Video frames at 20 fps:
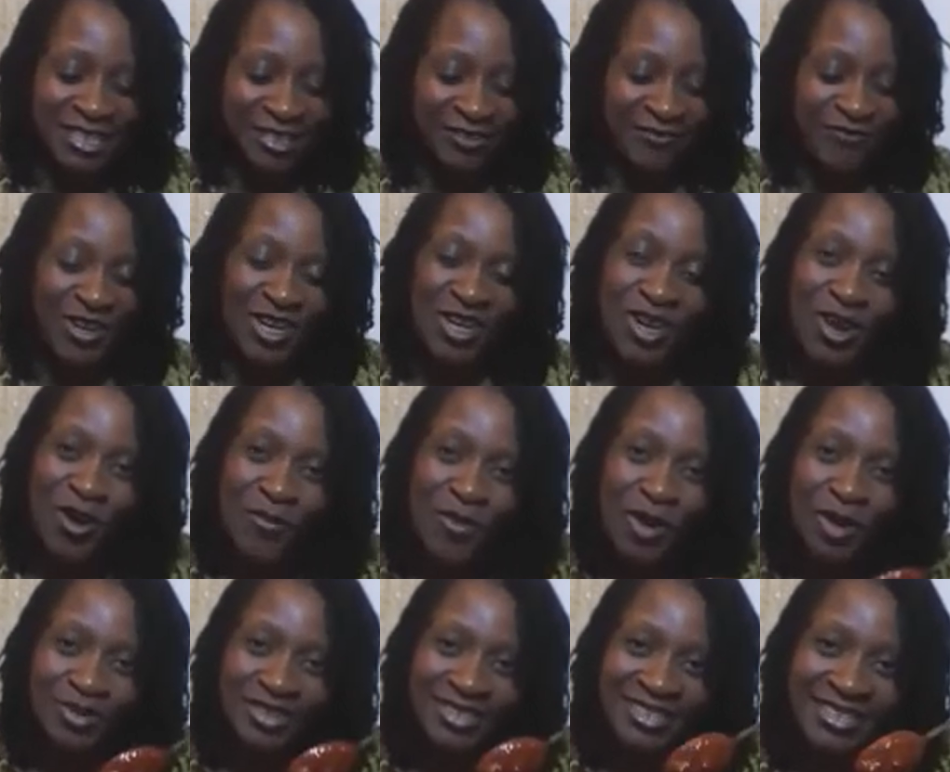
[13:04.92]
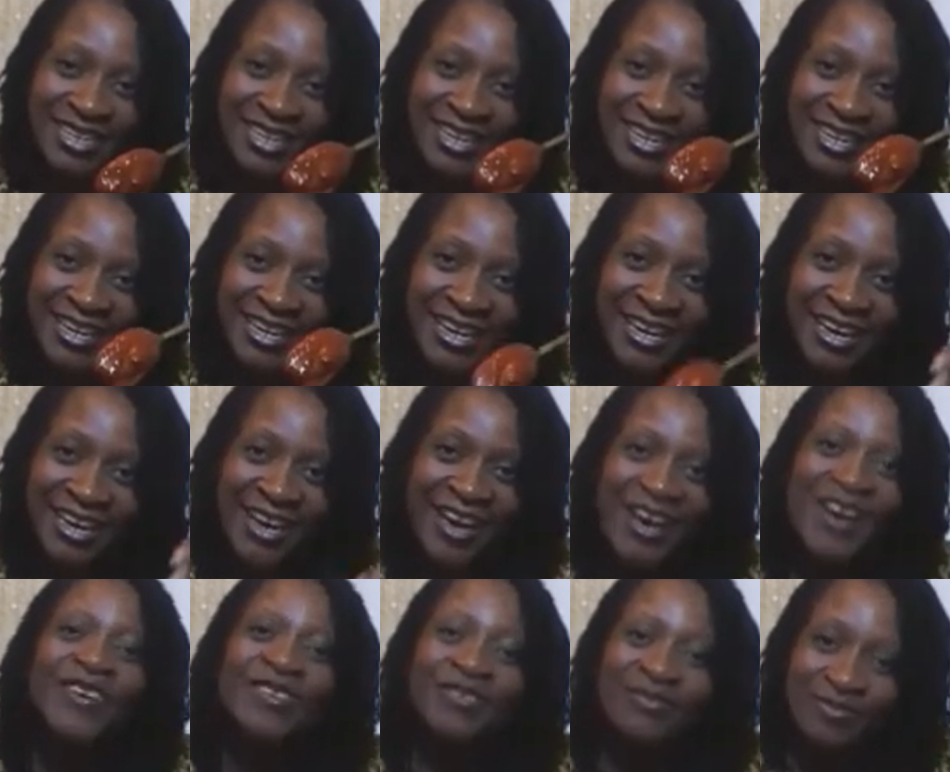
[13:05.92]
this video posting.
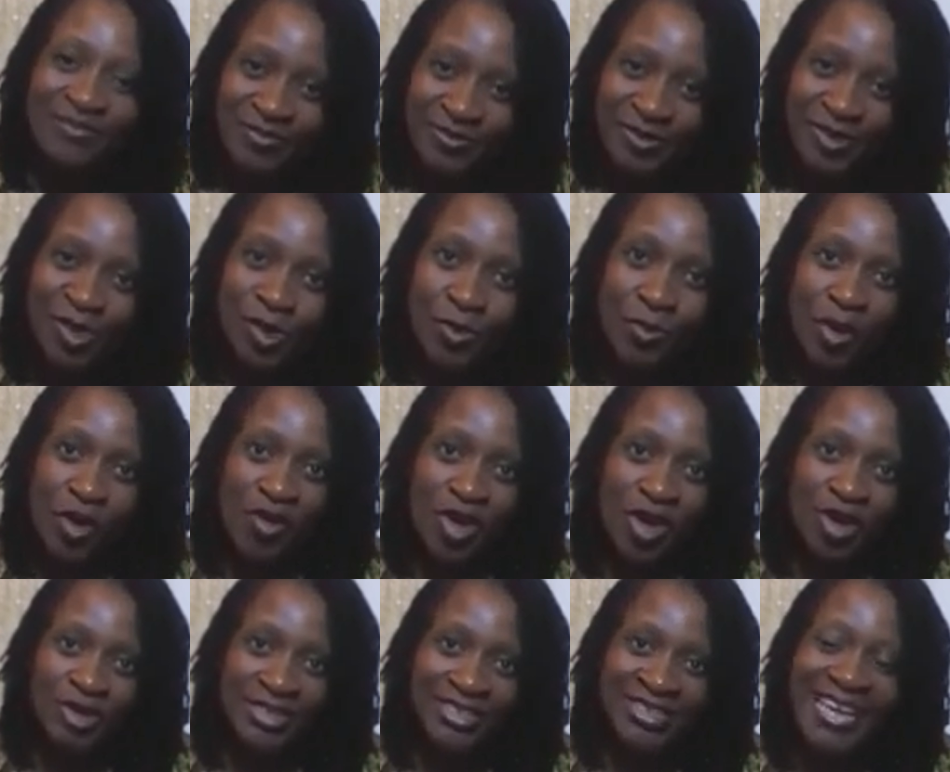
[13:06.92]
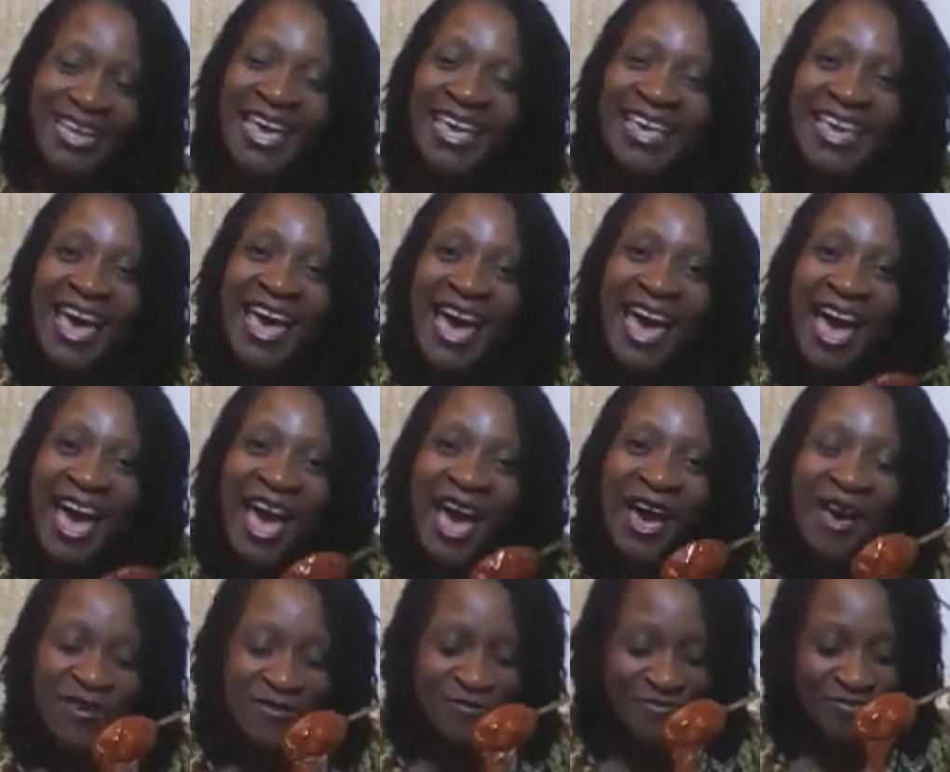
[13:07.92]
Tomorrow, take
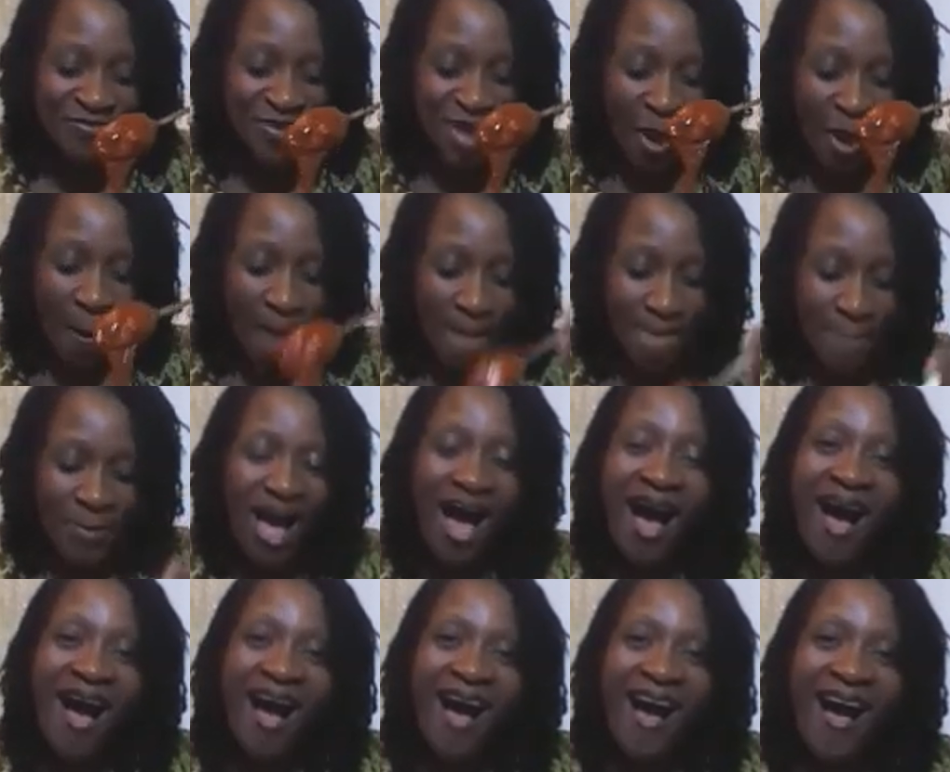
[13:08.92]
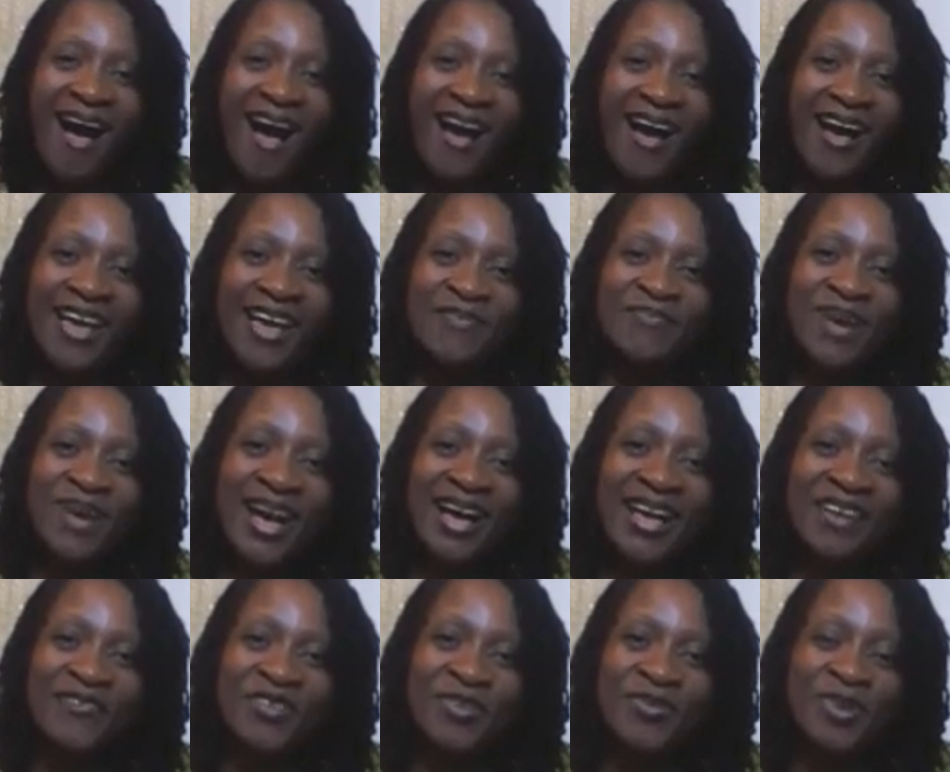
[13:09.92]
care. Bye.
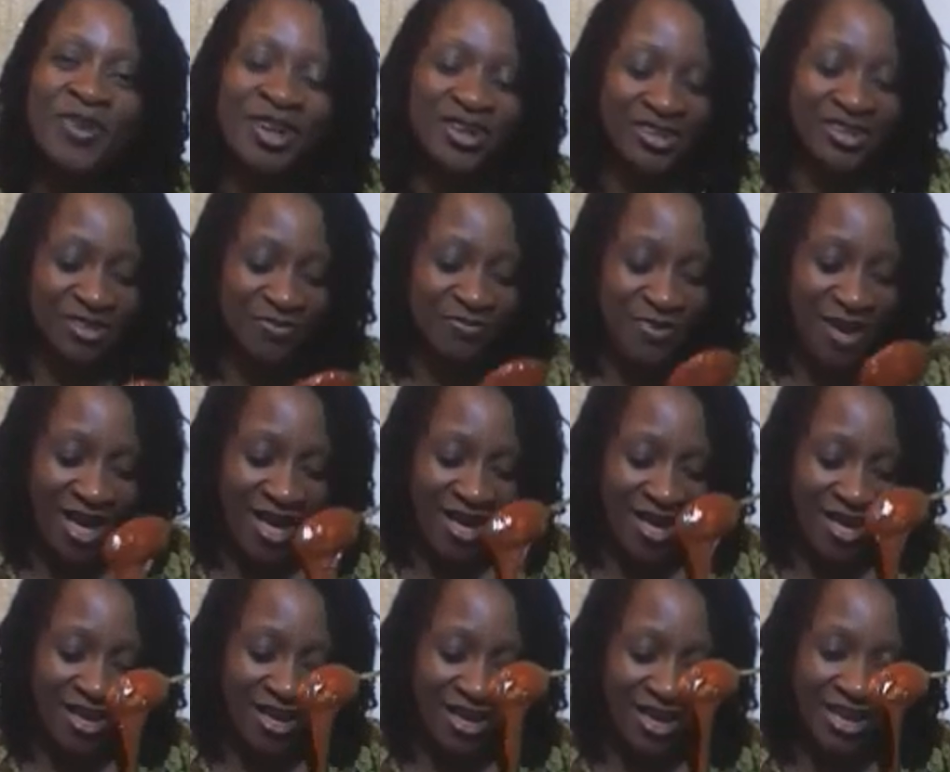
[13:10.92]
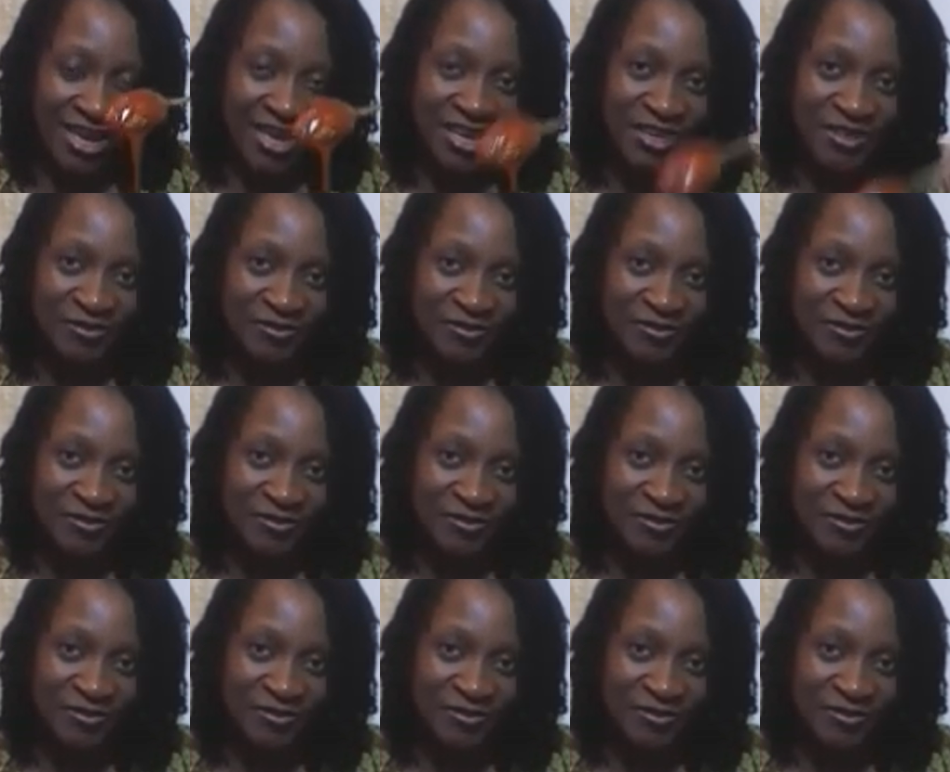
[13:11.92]
Bye, everyone. Bye.